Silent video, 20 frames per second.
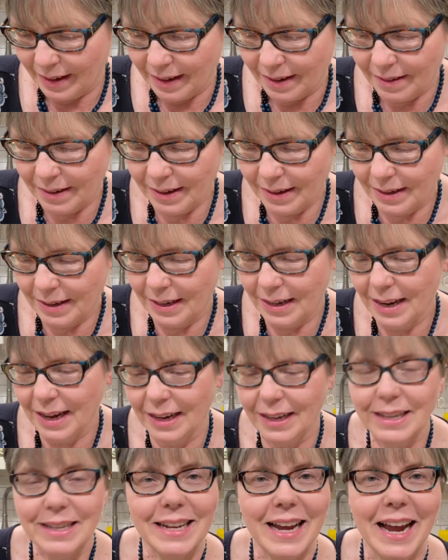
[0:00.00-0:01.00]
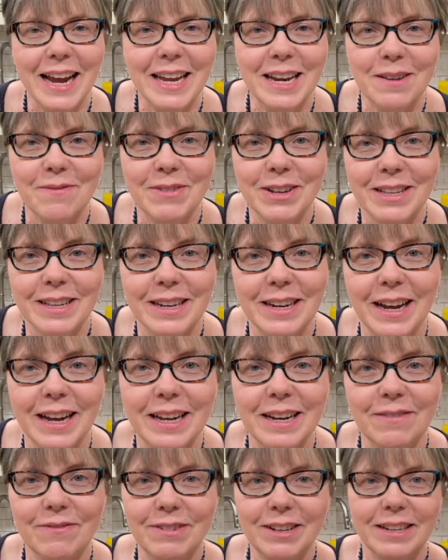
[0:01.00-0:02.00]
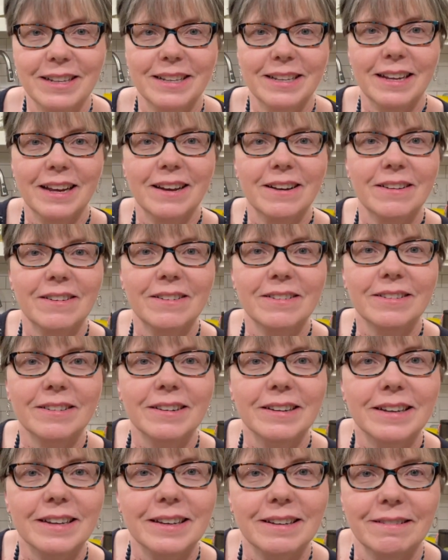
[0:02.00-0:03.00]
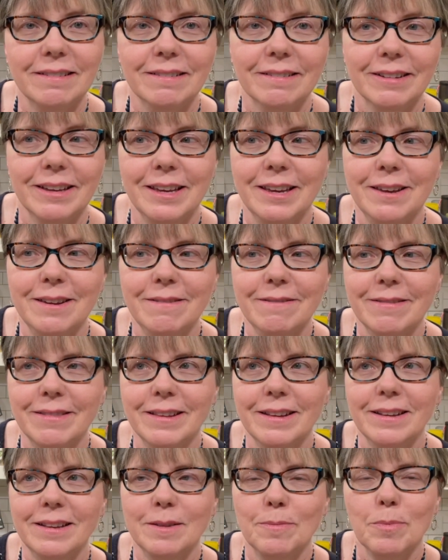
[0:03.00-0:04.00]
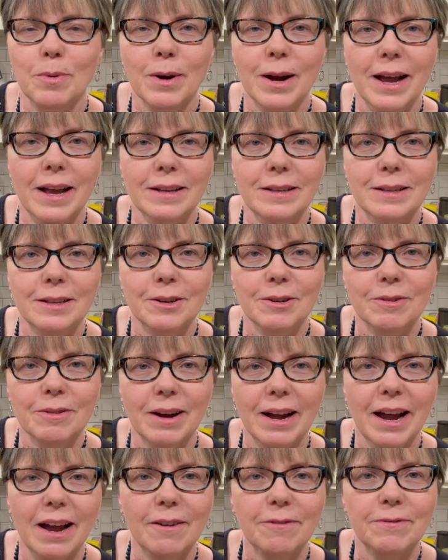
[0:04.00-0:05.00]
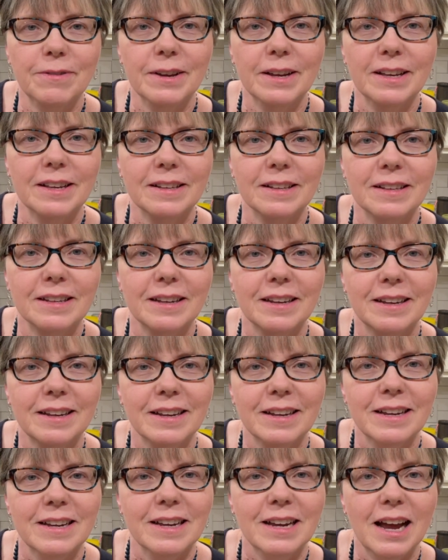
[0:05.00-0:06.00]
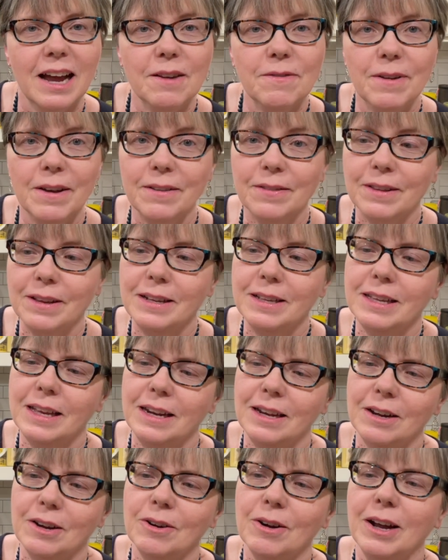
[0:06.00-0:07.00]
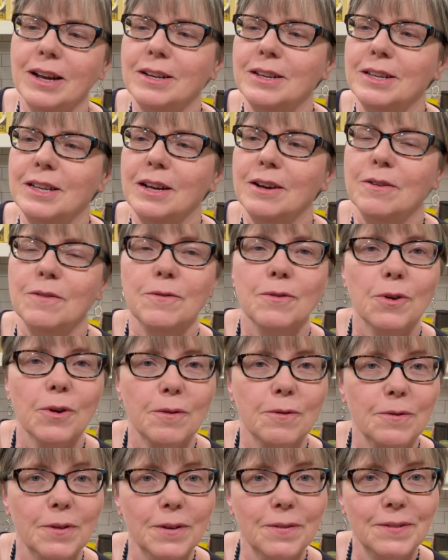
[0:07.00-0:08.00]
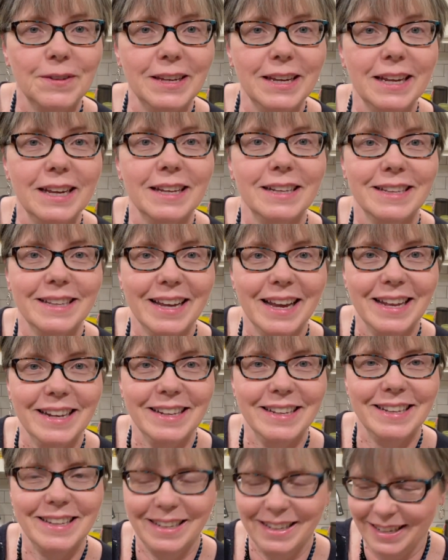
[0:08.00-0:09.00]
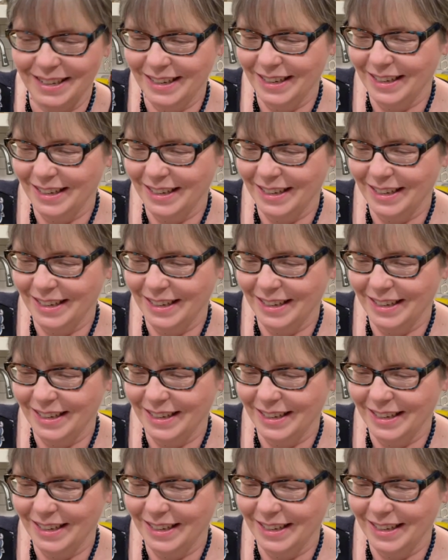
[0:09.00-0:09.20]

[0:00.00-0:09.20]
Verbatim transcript: this next item is an item to sell look how cute this brass giraffe is I found this at a garage sale for 50 cents